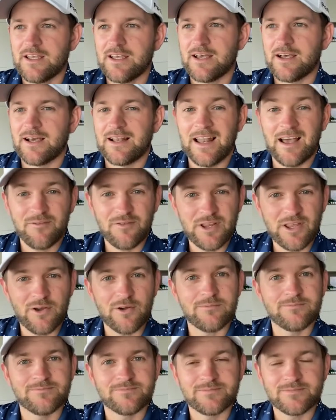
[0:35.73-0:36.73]
A lovely,
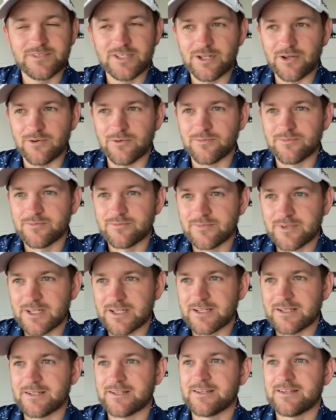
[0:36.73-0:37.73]
you know,
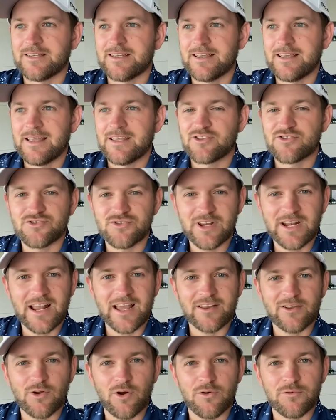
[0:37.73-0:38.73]
uh,
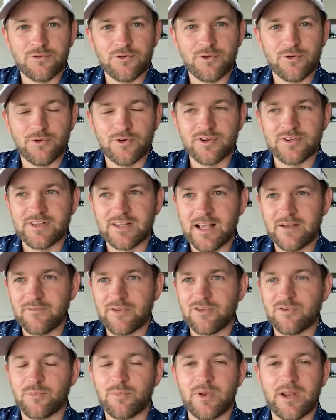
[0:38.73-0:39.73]
tree-lined golf course.
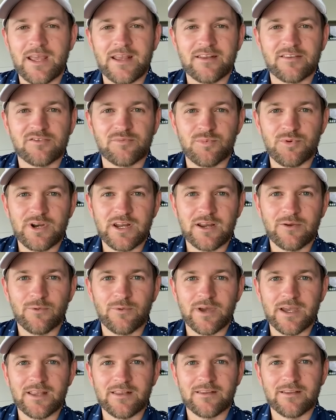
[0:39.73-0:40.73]
Lovely to play in the spring
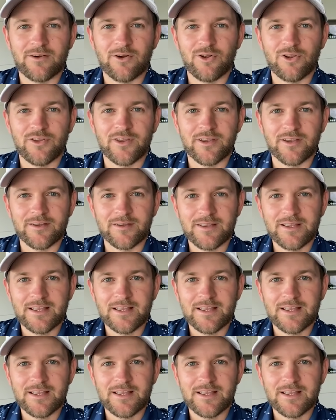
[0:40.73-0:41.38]
when all the,